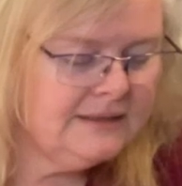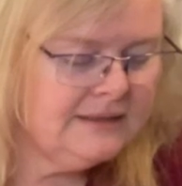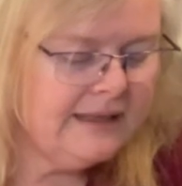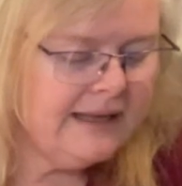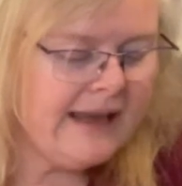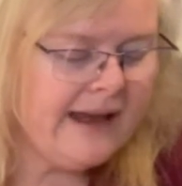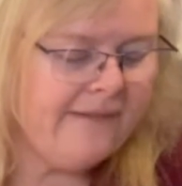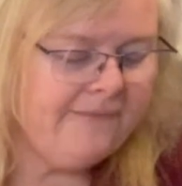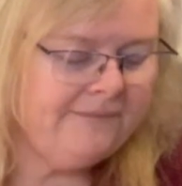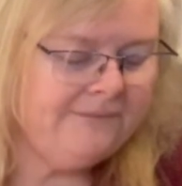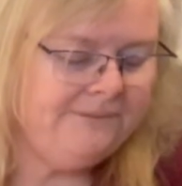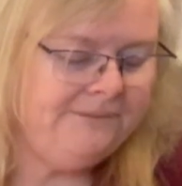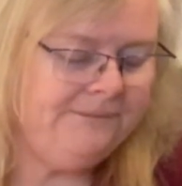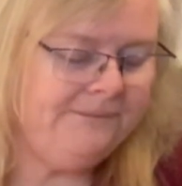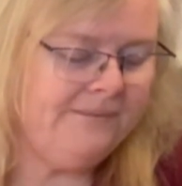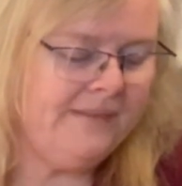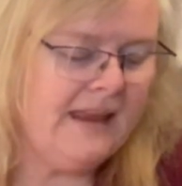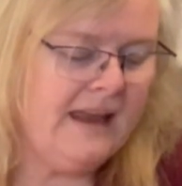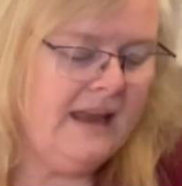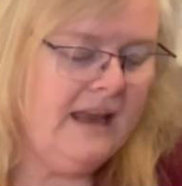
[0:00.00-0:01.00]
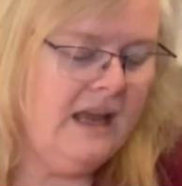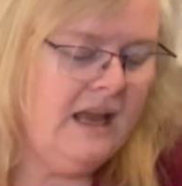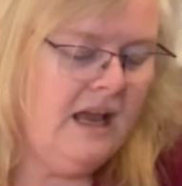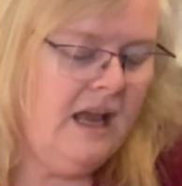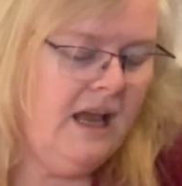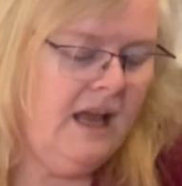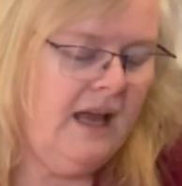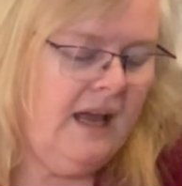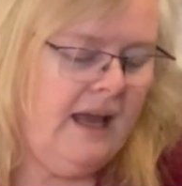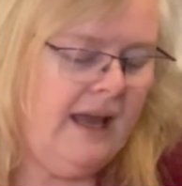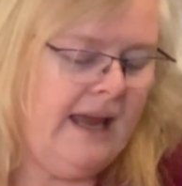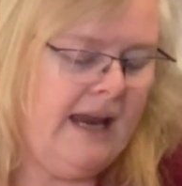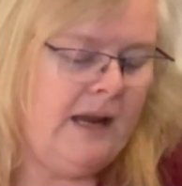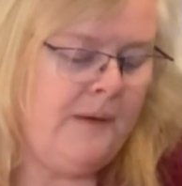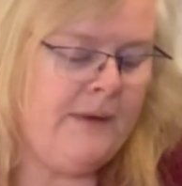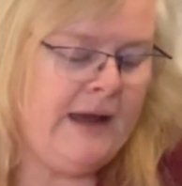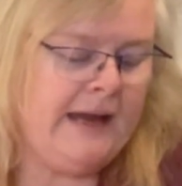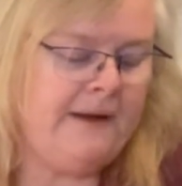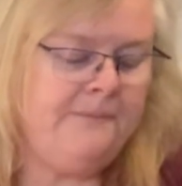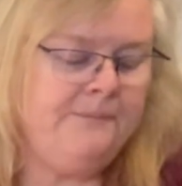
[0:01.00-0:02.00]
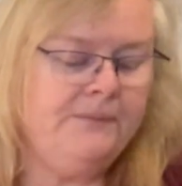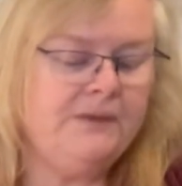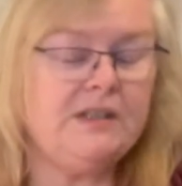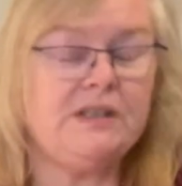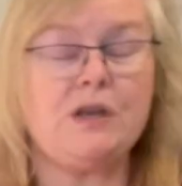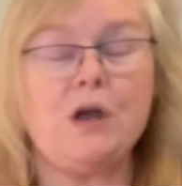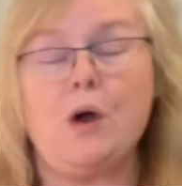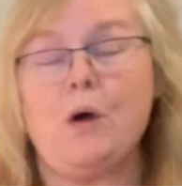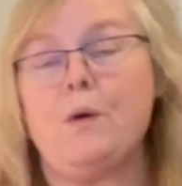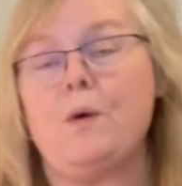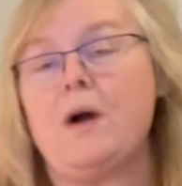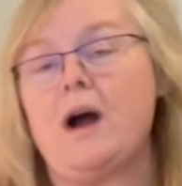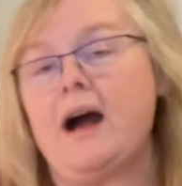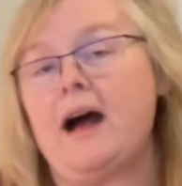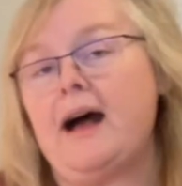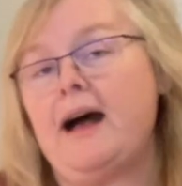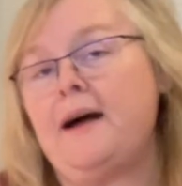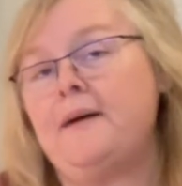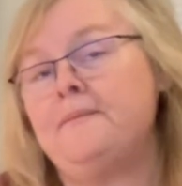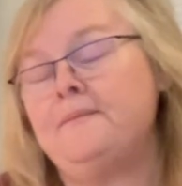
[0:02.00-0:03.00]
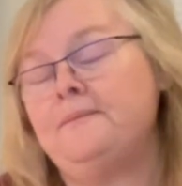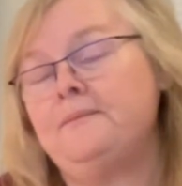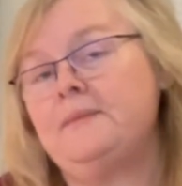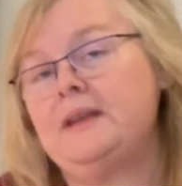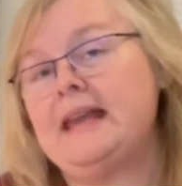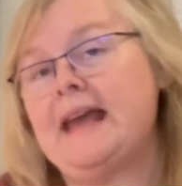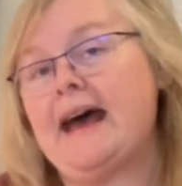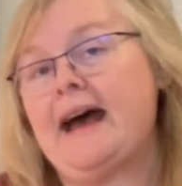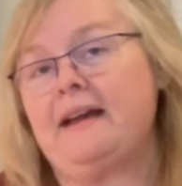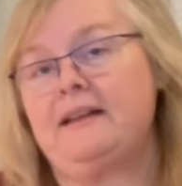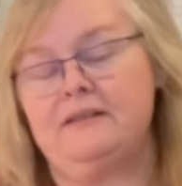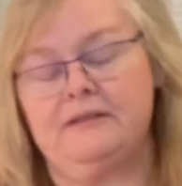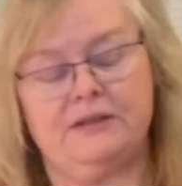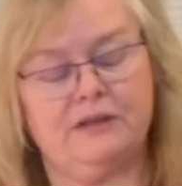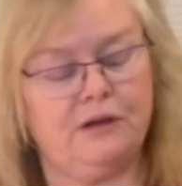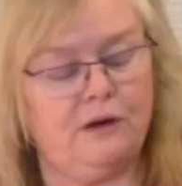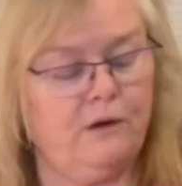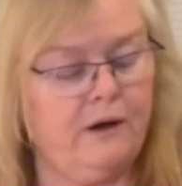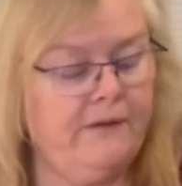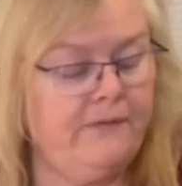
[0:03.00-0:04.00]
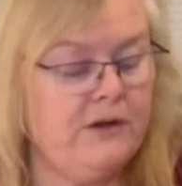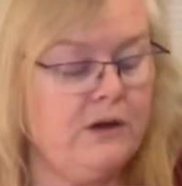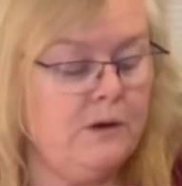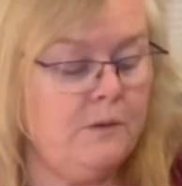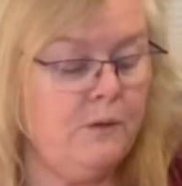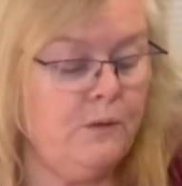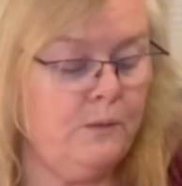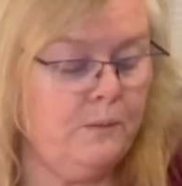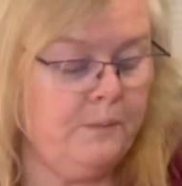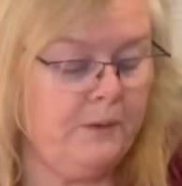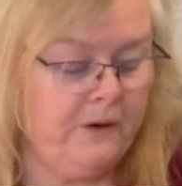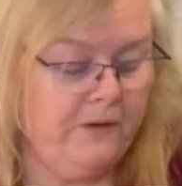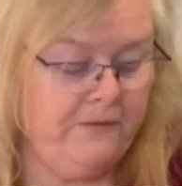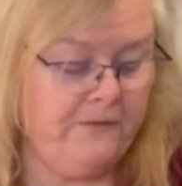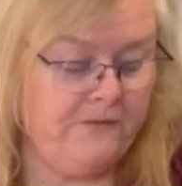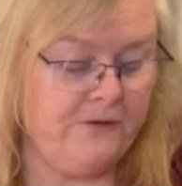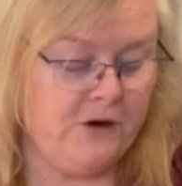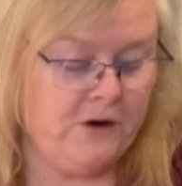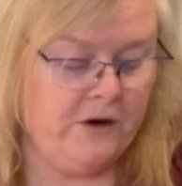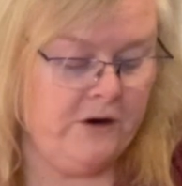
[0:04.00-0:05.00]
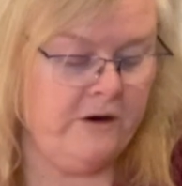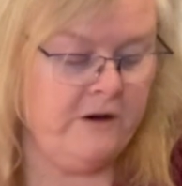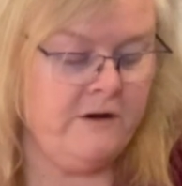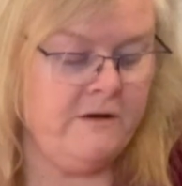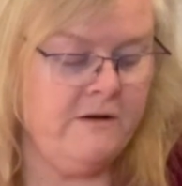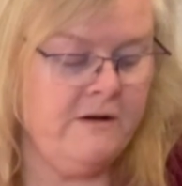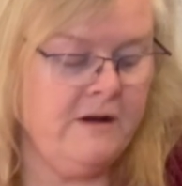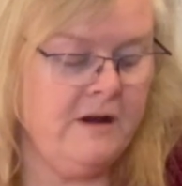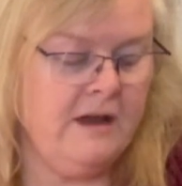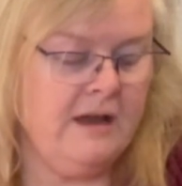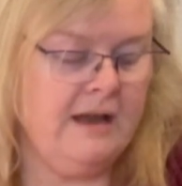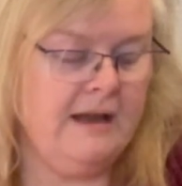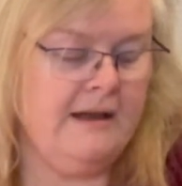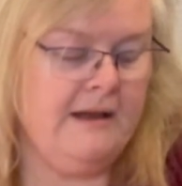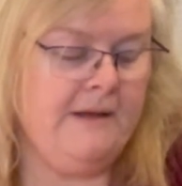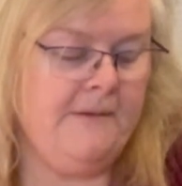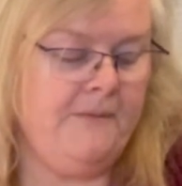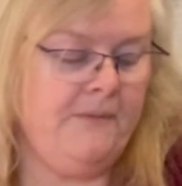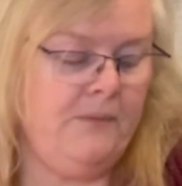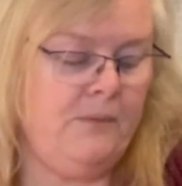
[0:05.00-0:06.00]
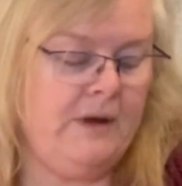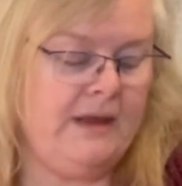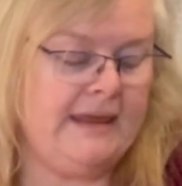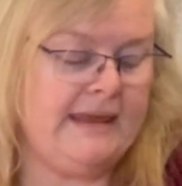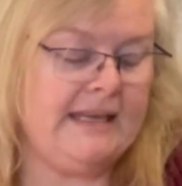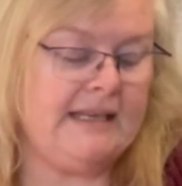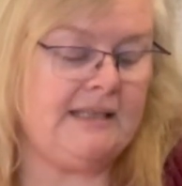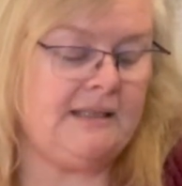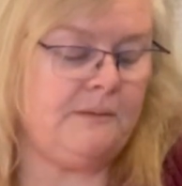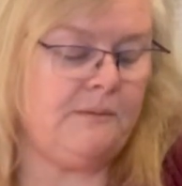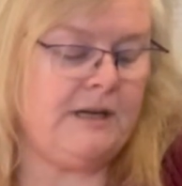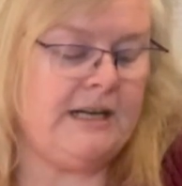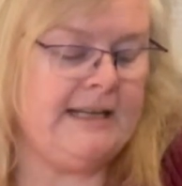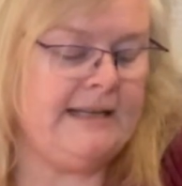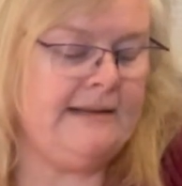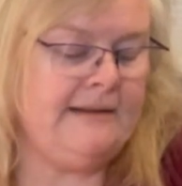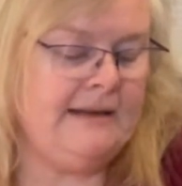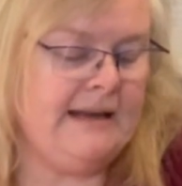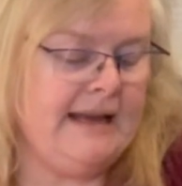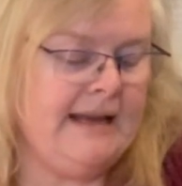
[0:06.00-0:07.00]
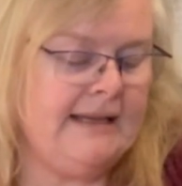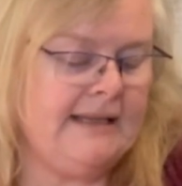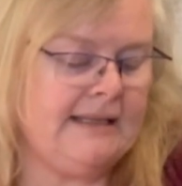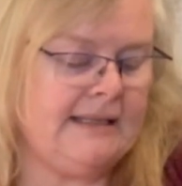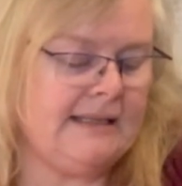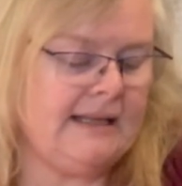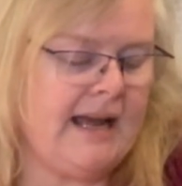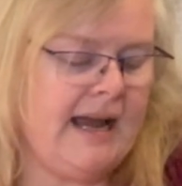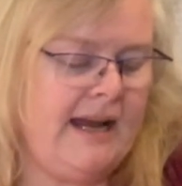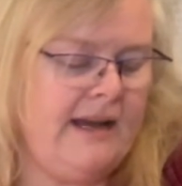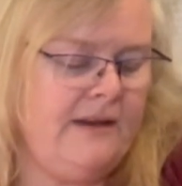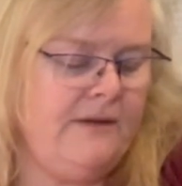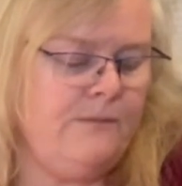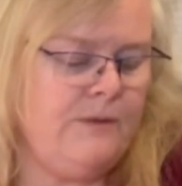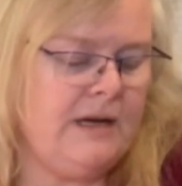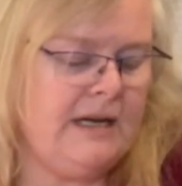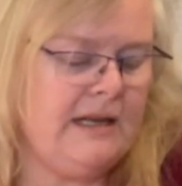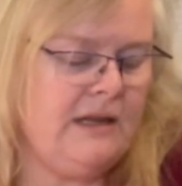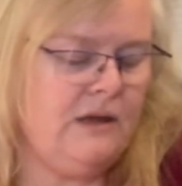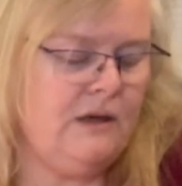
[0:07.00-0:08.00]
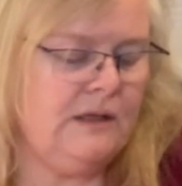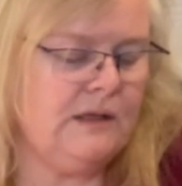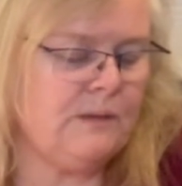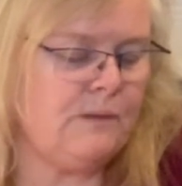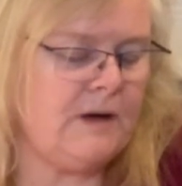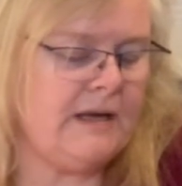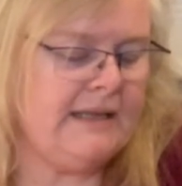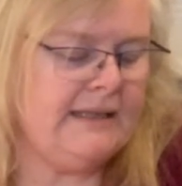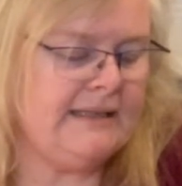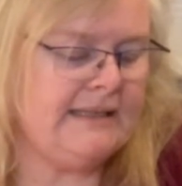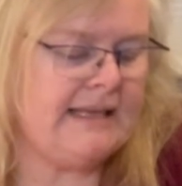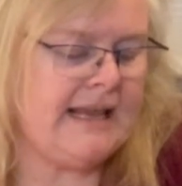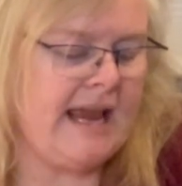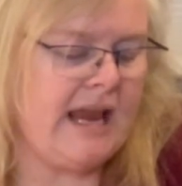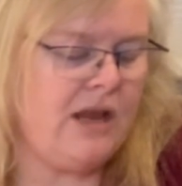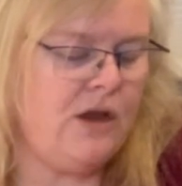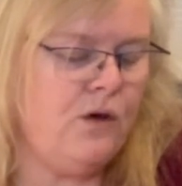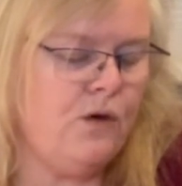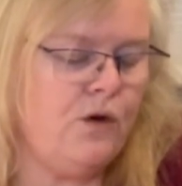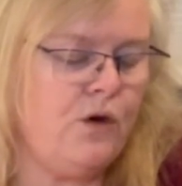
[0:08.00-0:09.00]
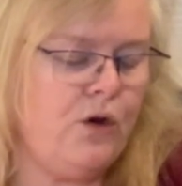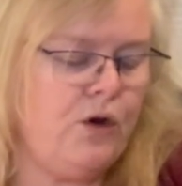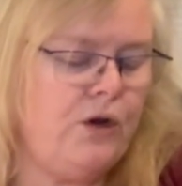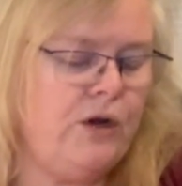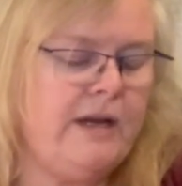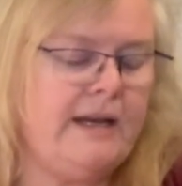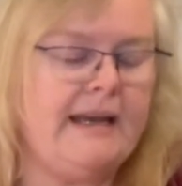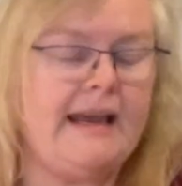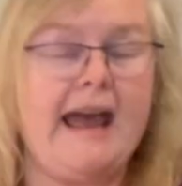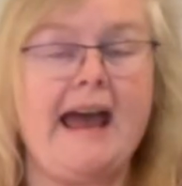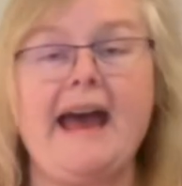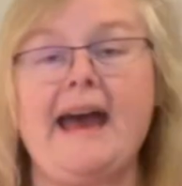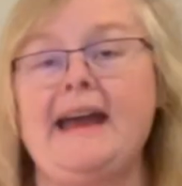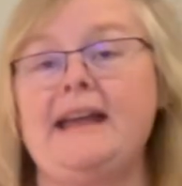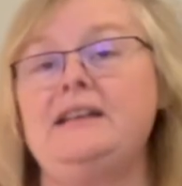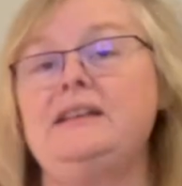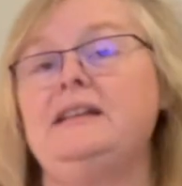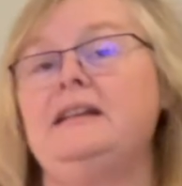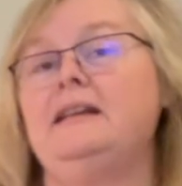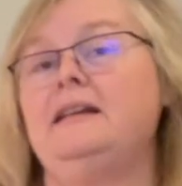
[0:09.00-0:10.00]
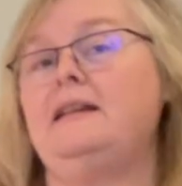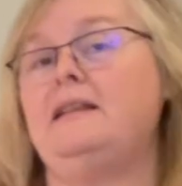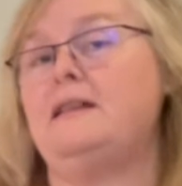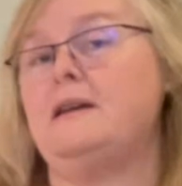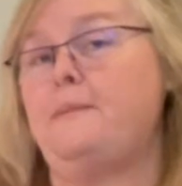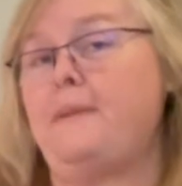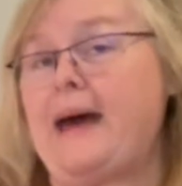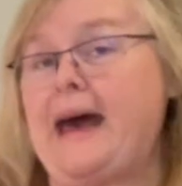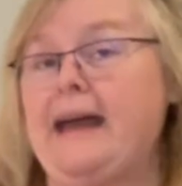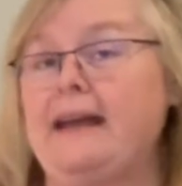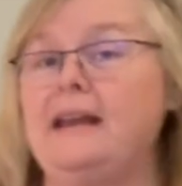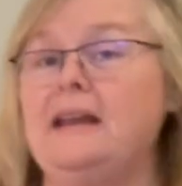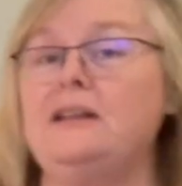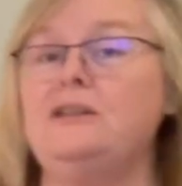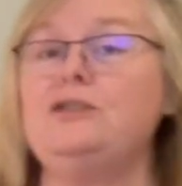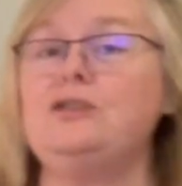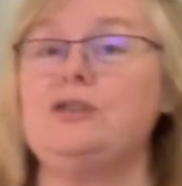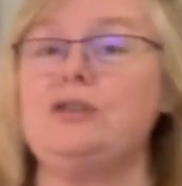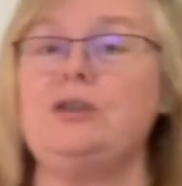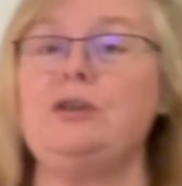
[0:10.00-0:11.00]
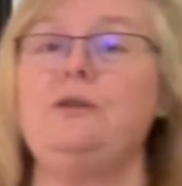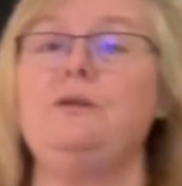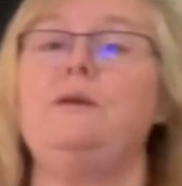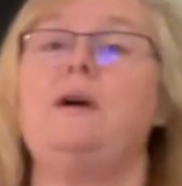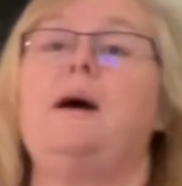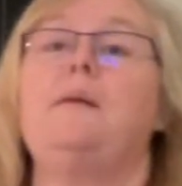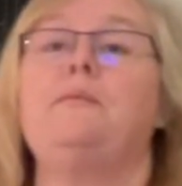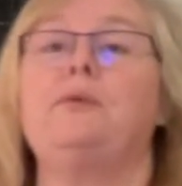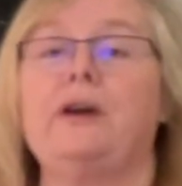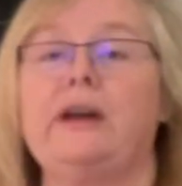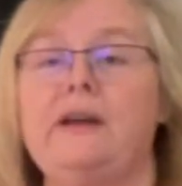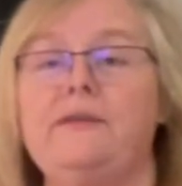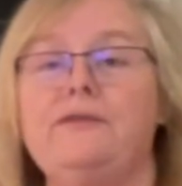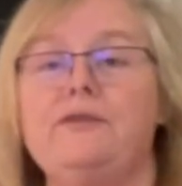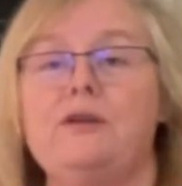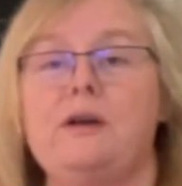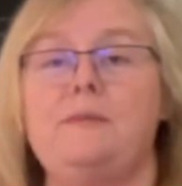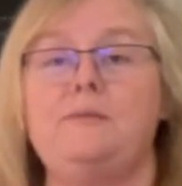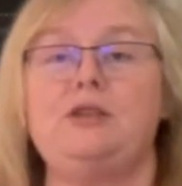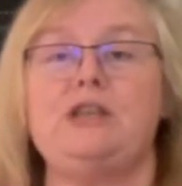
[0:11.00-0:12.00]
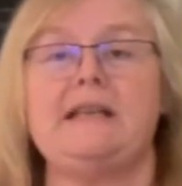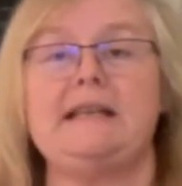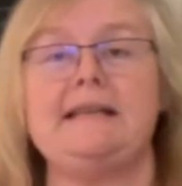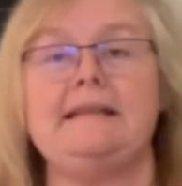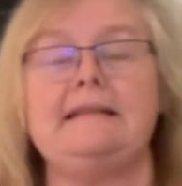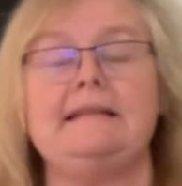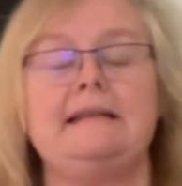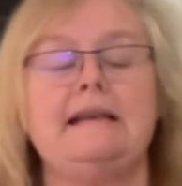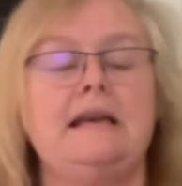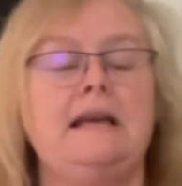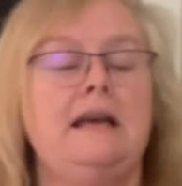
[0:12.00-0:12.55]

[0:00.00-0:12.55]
Yeah. Anyway, so yeah, so if you prefer with this one, it's kind of one of those ones that you could add the package to a brick of cream cheese,